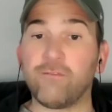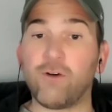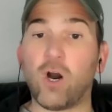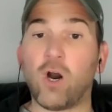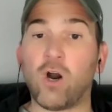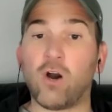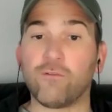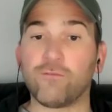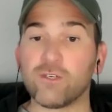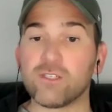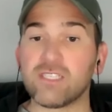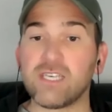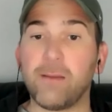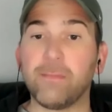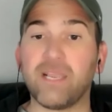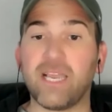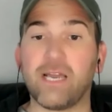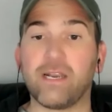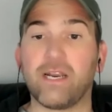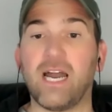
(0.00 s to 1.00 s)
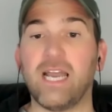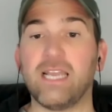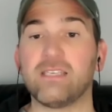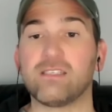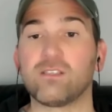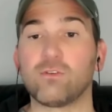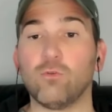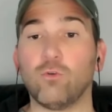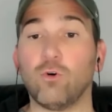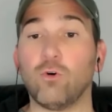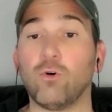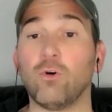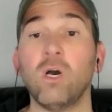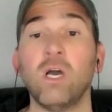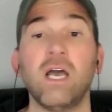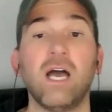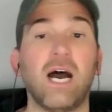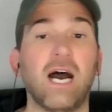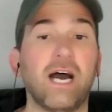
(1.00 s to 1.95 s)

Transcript: of offers coming out of high school,